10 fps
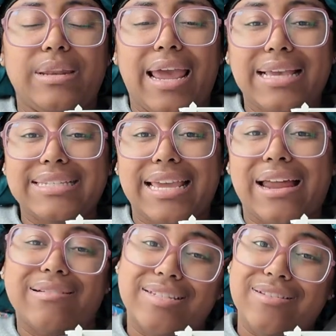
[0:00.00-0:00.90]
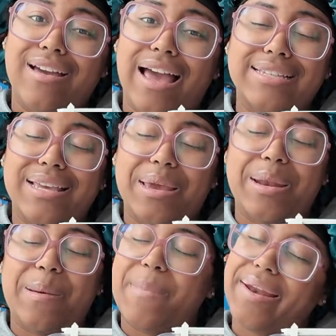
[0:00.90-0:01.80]
next, and I'll see you guys
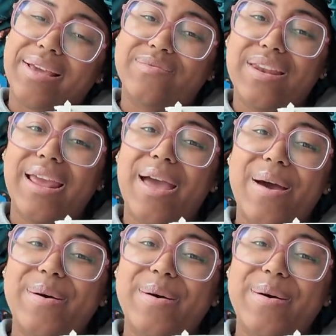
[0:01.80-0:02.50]
in my next video.